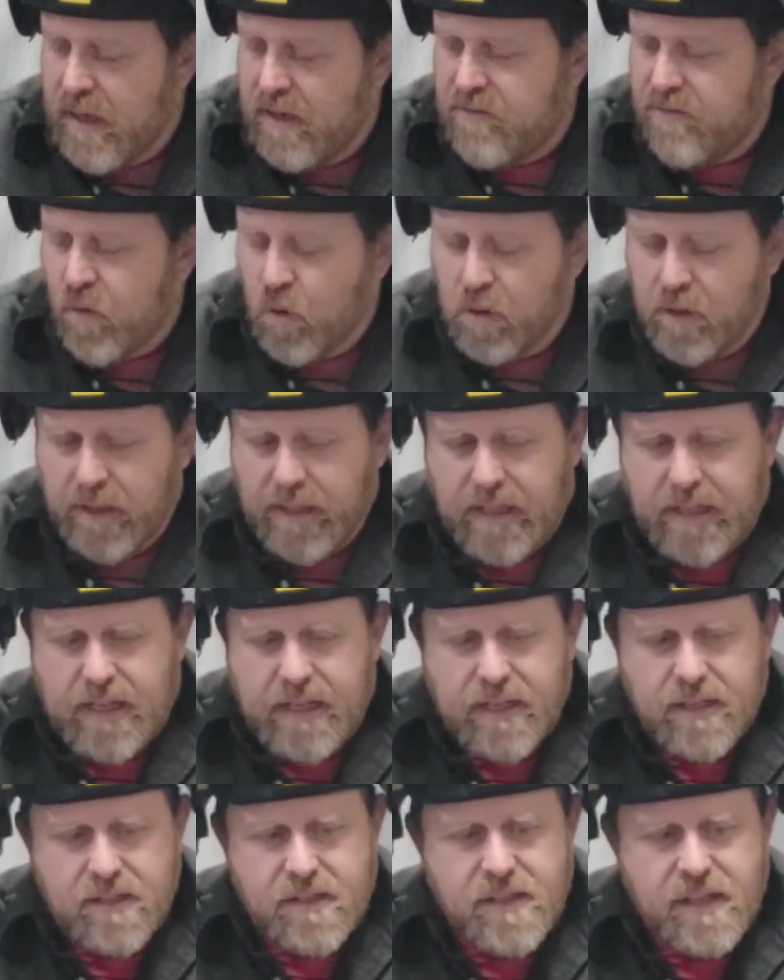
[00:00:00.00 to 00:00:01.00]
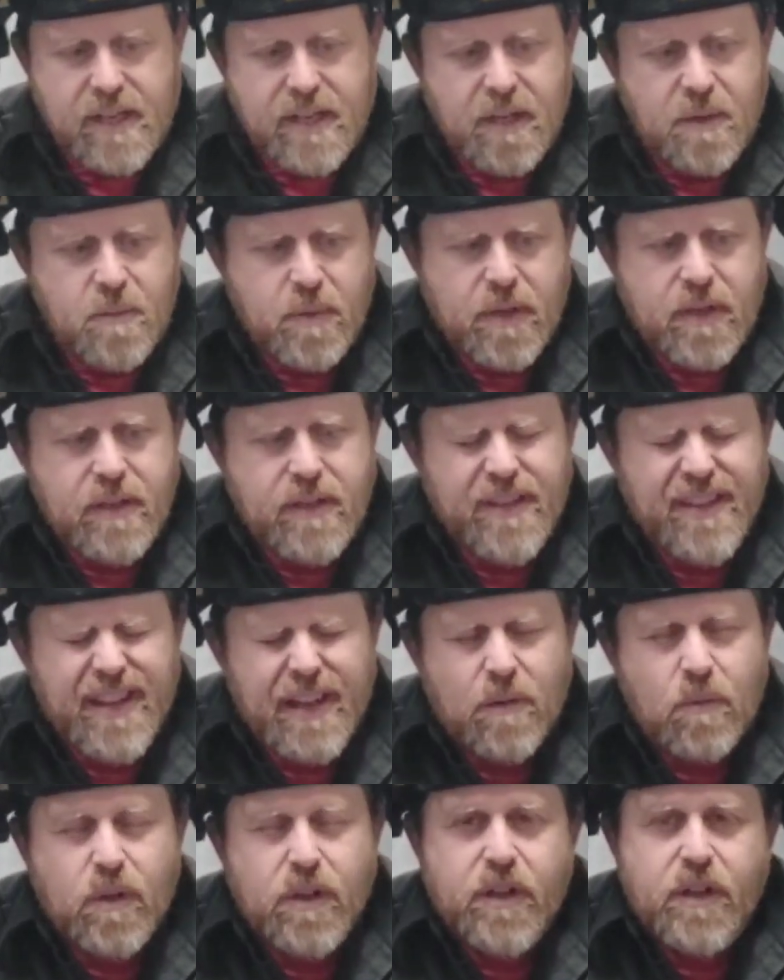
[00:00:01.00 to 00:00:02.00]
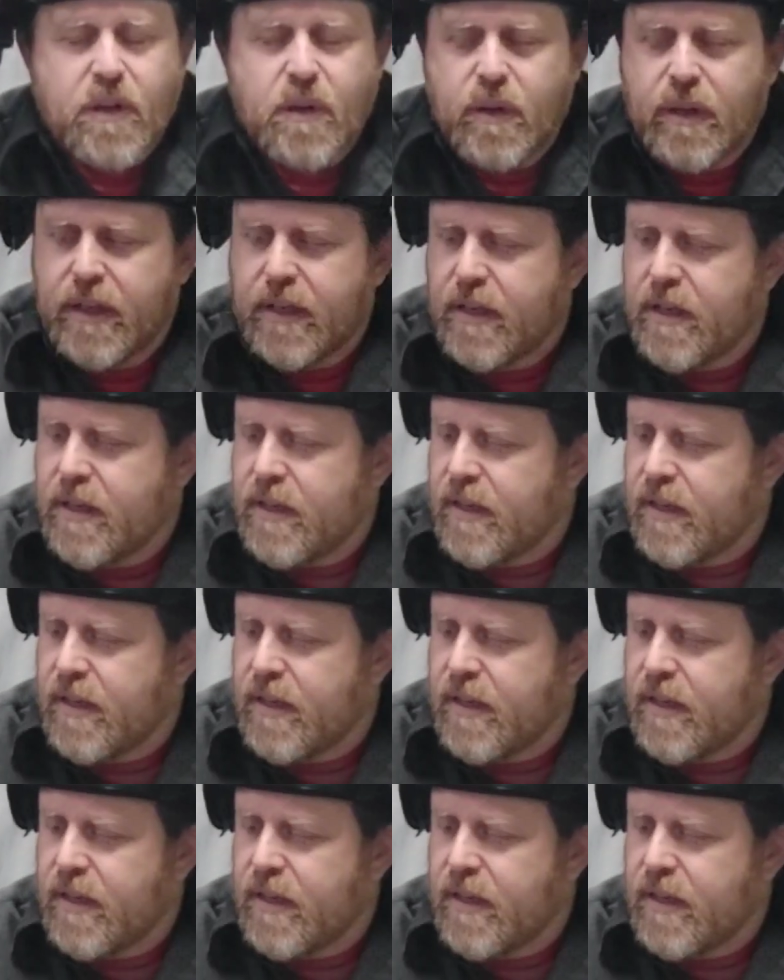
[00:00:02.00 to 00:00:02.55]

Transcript: 4-link setup that we're doing.